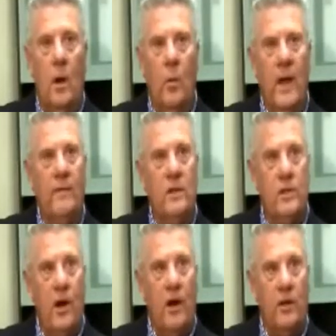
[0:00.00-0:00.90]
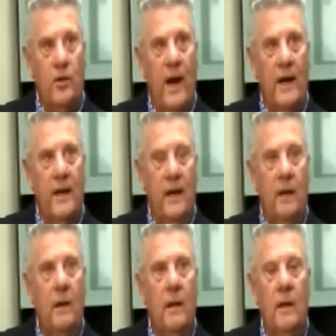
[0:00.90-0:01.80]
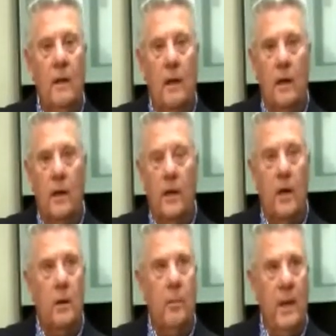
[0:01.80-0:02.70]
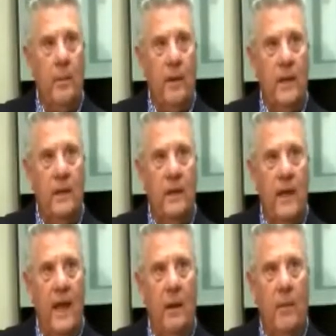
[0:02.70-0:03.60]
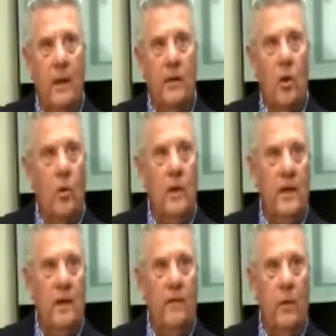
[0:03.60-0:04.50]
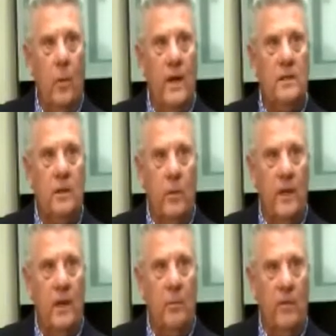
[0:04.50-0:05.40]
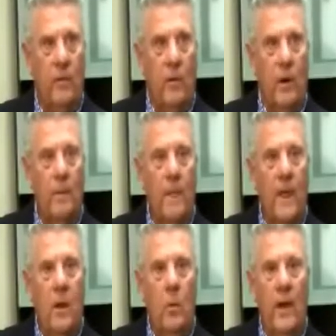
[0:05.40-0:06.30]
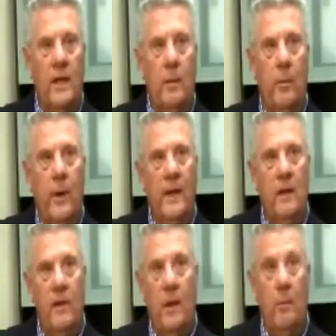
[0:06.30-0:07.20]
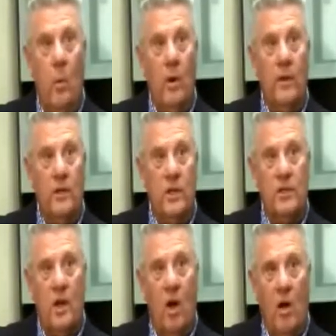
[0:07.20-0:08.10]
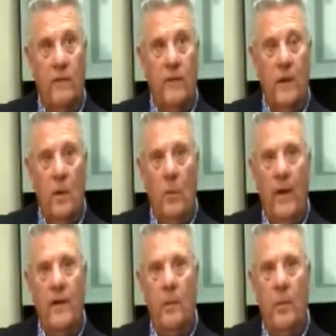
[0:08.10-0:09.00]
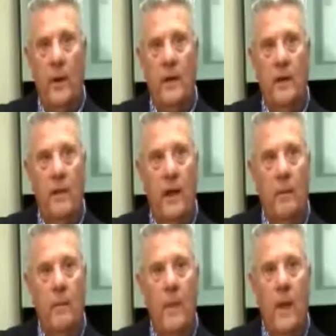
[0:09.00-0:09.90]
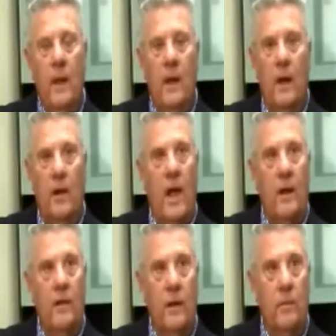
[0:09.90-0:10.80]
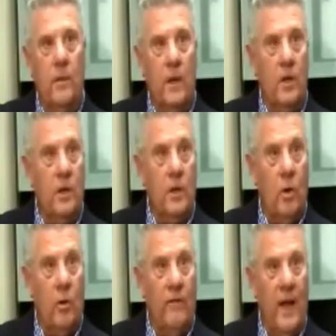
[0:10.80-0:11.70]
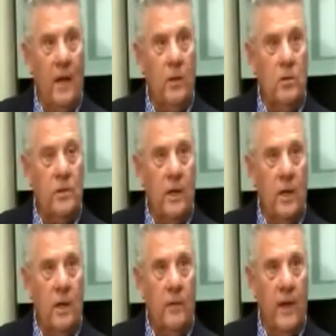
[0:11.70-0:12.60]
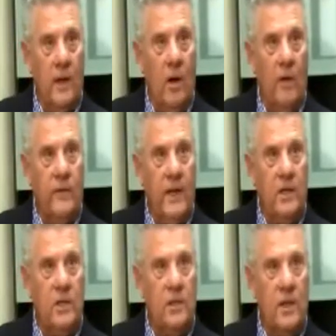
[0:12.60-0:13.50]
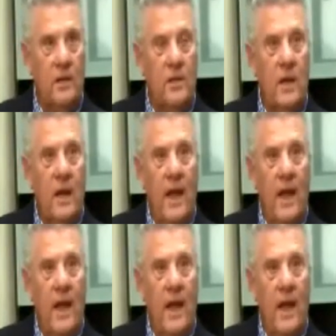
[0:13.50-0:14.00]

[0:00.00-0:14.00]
we have to start attracting uh, young people into the game in totally different ways than we did before. We have to bring to them more than just golf. We have to bring to them a lot of the, the good core values that, that golf teaches us,